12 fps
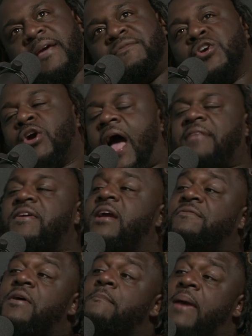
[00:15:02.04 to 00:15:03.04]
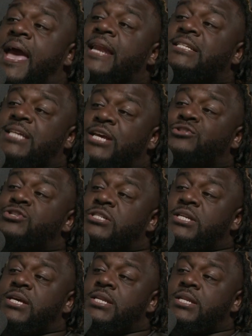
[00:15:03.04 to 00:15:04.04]
if you're I think if the man is
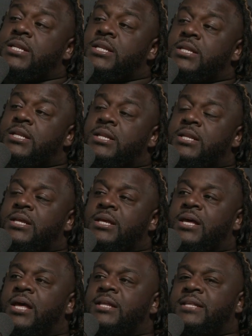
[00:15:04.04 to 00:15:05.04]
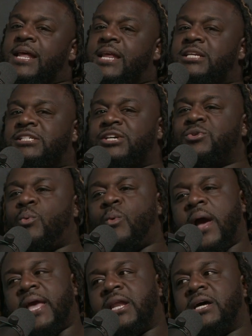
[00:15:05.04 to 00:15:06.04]
interested, then he shouldn't
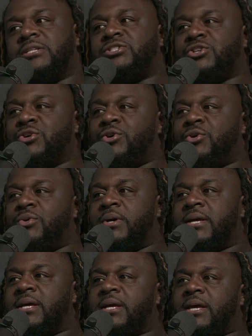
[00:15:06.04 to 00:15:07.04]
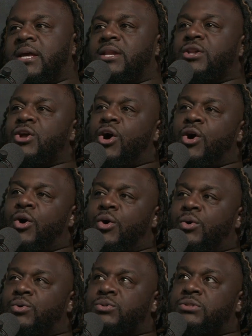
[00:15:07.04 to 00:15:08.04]
wait until he
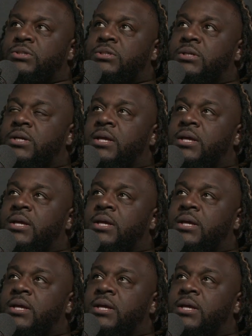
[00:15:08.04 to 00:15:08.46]
knows.